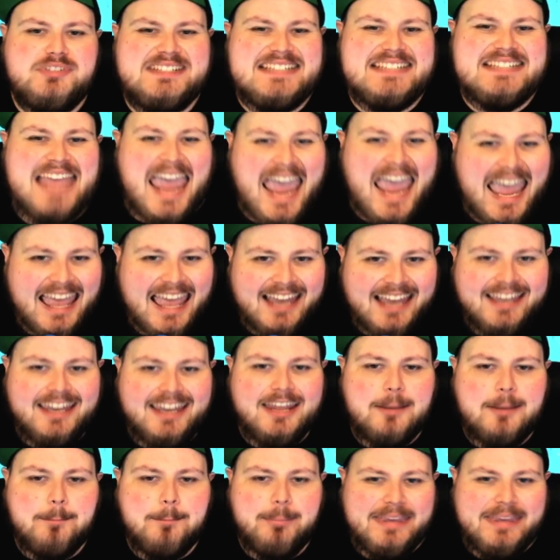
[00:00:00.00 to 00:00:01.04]

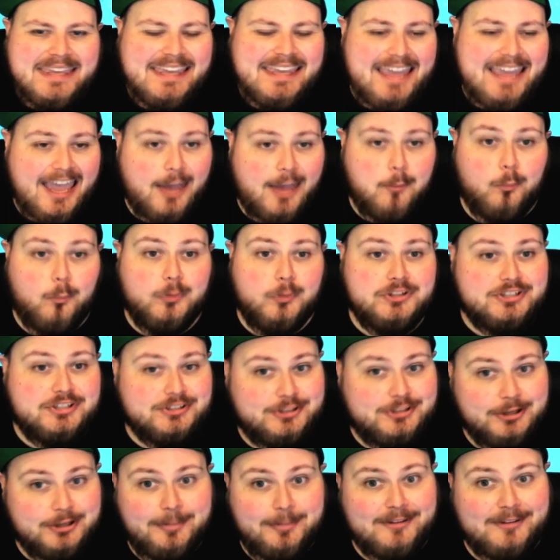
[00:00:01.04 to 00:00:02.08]
10 p.m., which
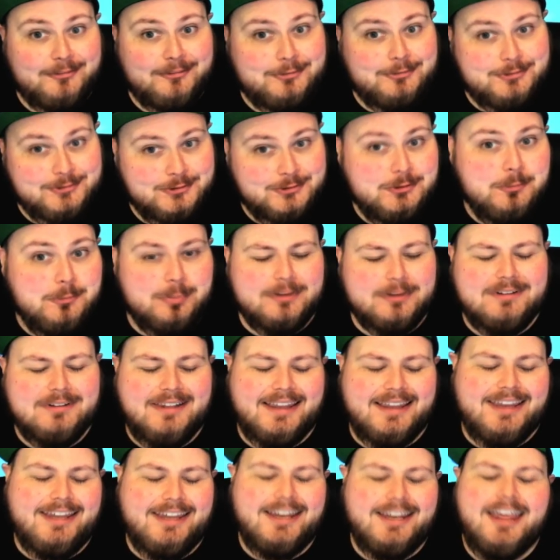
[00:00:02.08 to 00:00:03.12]
is going to be super
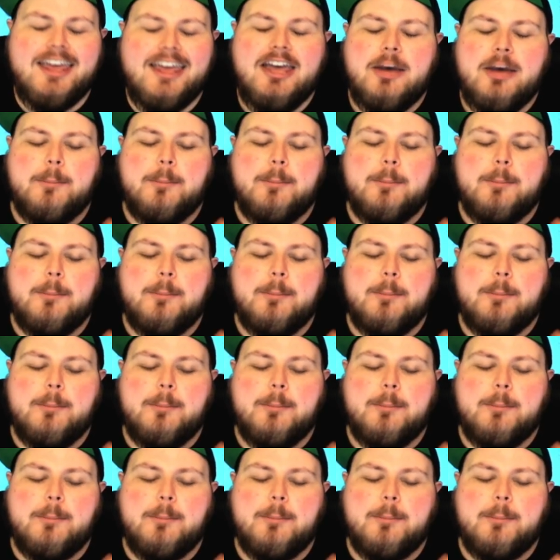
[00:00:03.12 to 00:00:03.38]
late.